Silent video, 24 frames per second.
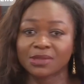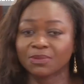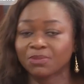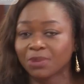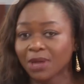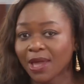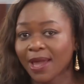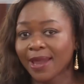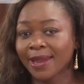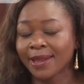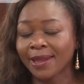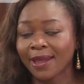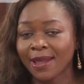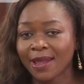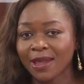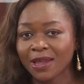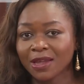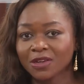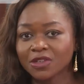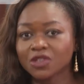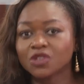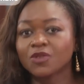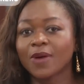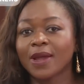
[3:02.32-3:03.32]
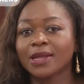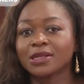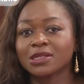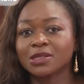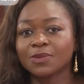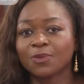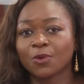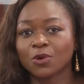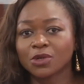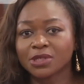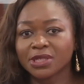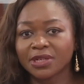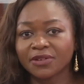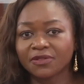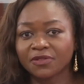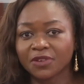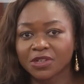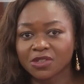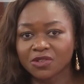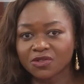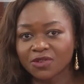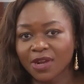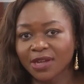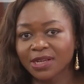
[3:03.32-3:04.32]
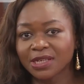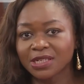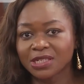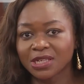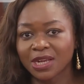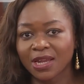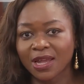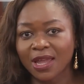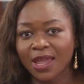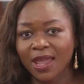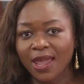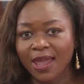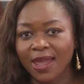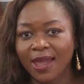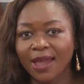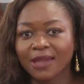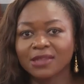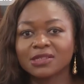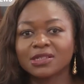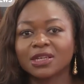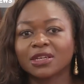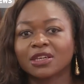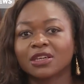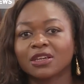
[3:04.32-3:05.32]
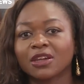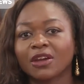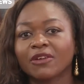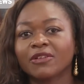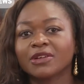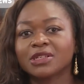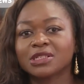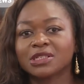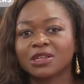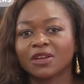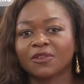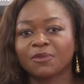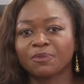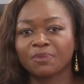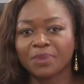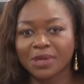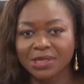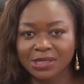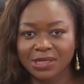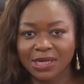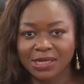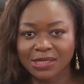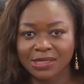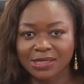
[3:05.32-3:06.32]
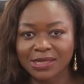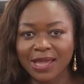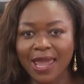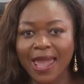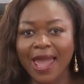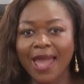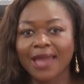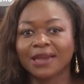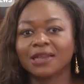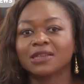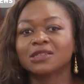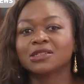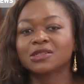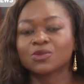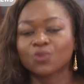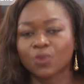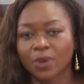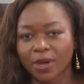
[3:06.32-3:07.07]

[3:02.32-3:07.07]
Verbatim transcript: supply, transport infrastructure, and security of business and its